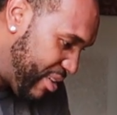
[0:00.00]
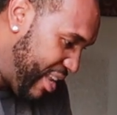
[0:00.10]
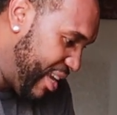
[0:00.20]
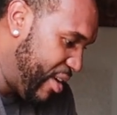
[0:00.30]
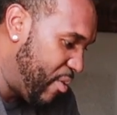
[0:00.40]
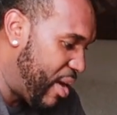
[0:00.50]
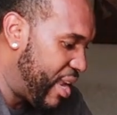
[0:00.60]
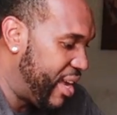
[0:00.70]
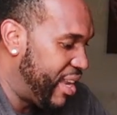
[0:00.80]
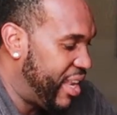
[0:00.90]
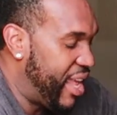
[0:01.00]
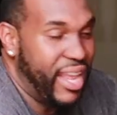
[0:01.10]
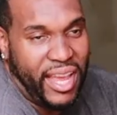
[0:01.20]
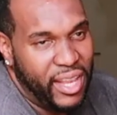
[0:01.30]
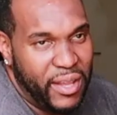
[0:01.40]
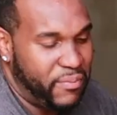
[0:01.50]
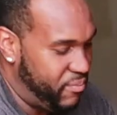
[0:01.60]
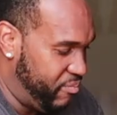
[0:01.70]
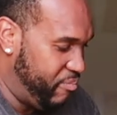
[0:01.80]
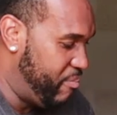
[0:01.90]
Like, yo, why not? I love
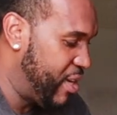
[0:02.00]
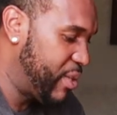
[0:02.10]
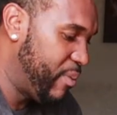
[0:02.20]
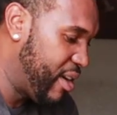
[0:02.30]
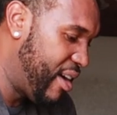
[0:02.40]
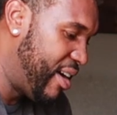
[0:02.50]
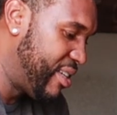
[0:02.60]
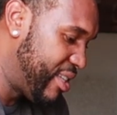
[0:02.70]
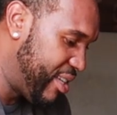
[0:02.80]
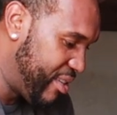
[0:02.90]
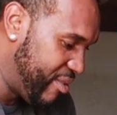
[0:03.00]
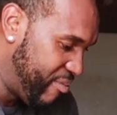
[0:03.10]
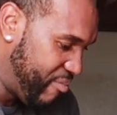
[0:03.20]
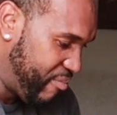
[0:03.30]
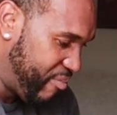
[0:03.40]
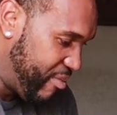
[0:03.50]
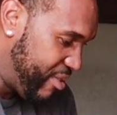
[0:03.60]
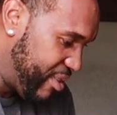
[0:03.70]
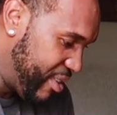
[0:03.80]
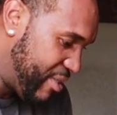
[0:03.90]
messing with cars and
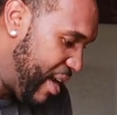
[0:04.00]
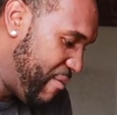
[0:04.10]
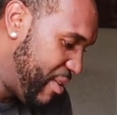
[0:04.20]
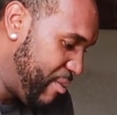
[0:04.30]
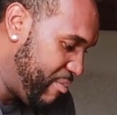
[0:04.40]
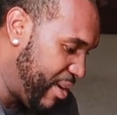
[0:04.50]
driving them.